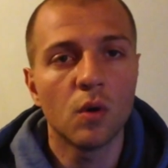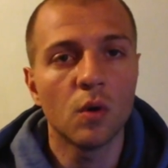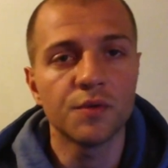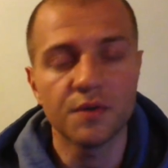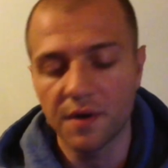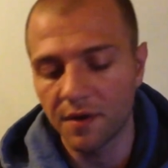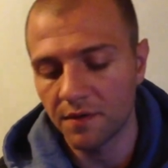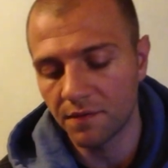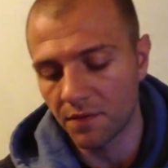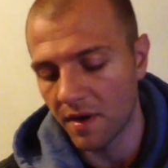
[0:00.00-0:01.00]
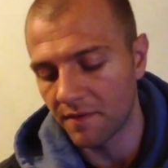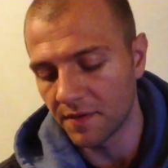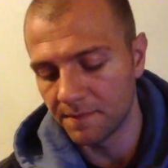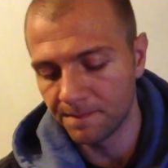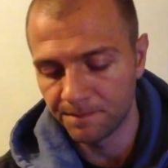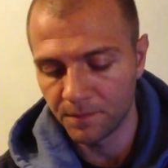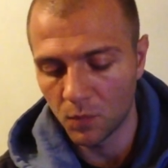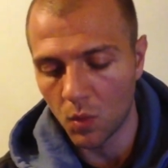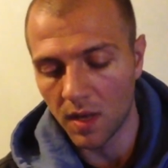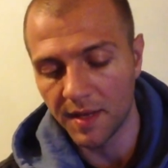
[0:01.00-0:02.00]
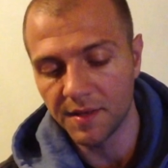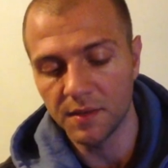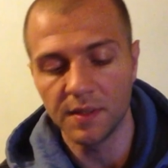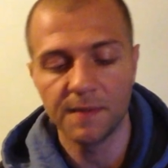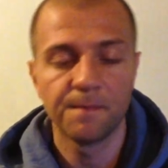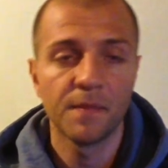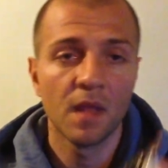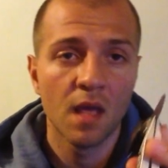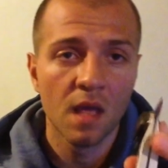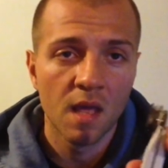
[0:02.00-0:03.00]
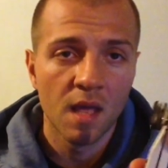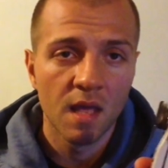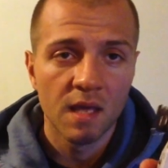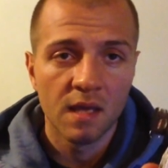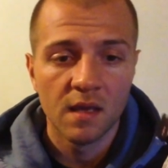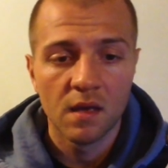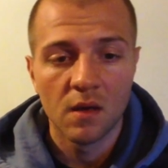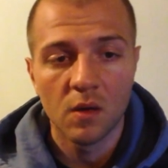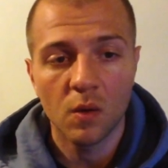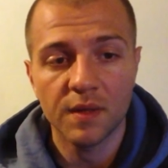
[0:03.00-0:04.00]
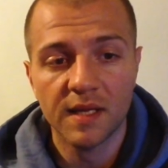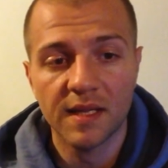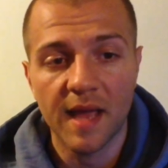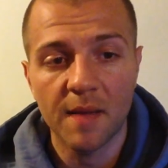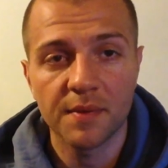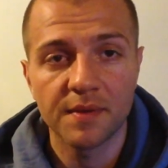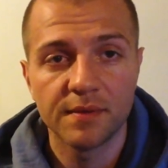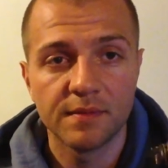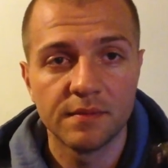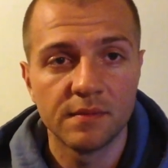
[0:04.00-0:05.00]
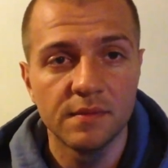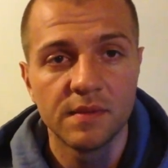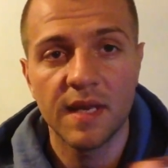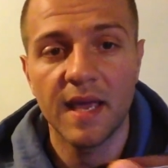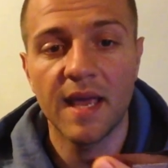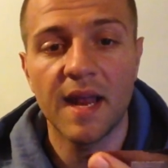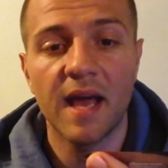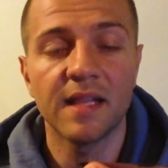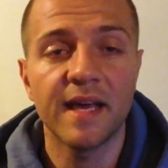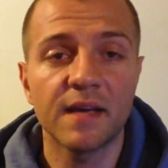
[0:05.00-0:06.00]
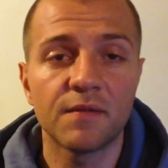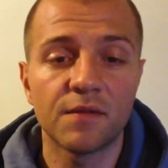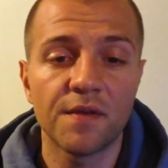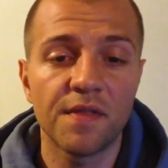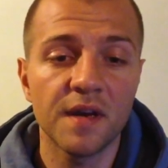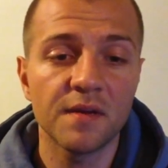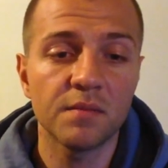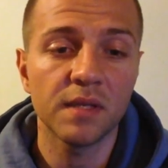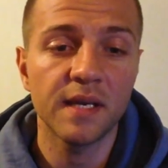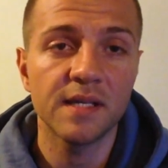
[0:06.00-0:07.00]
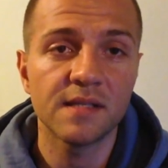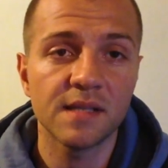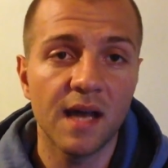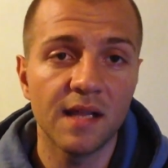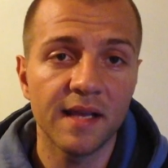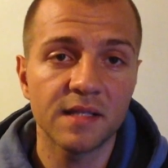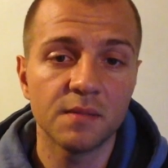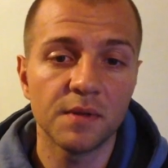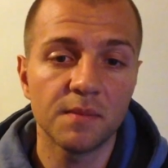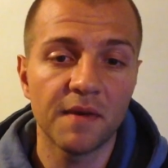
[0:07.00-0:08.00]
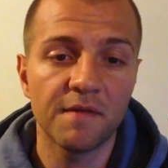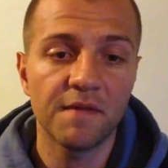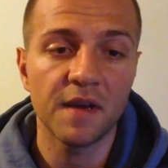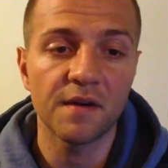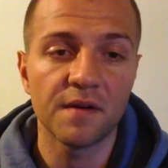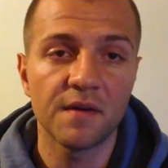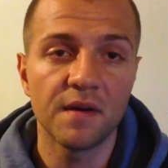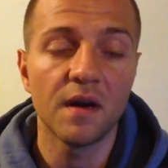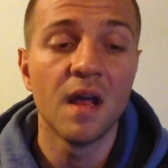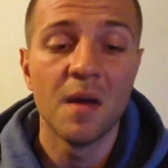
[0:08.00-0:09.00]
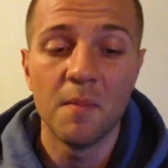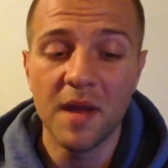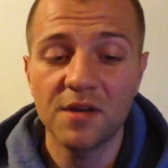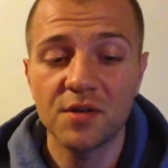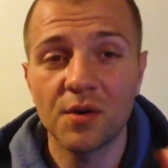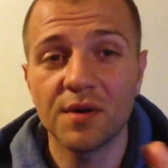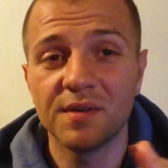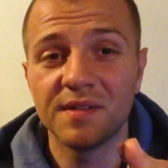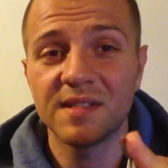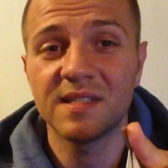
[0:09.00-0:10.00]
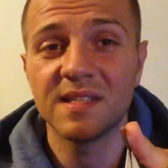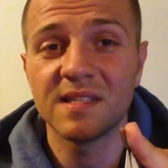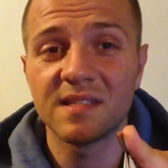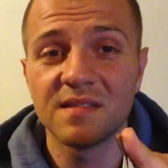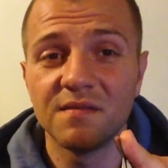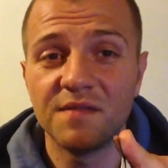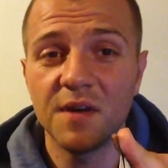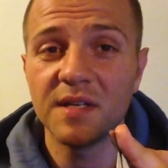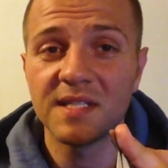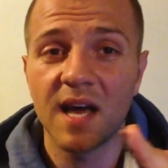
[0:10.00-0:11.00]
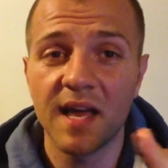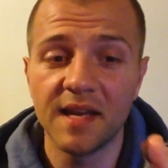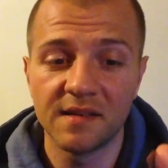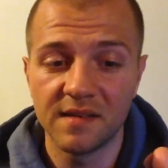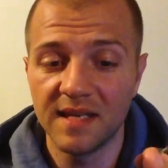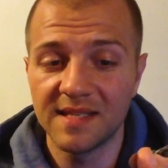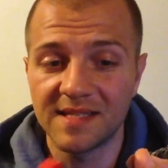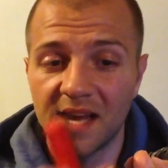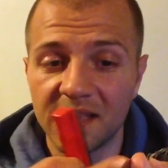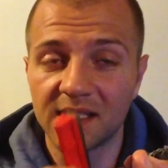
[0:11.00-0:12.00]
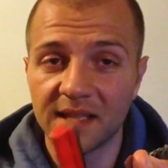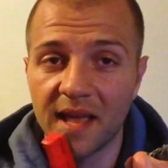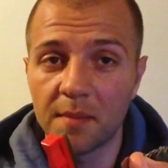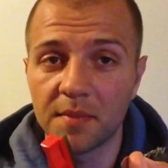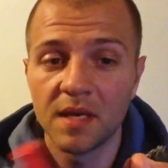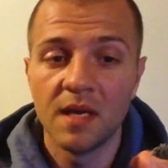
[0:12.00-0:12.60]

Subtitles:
hold you here forever while I do it. Hold the clamp, and I like, for thinner blades, I like to put my finger here. Make sure this is very tight inside the clamp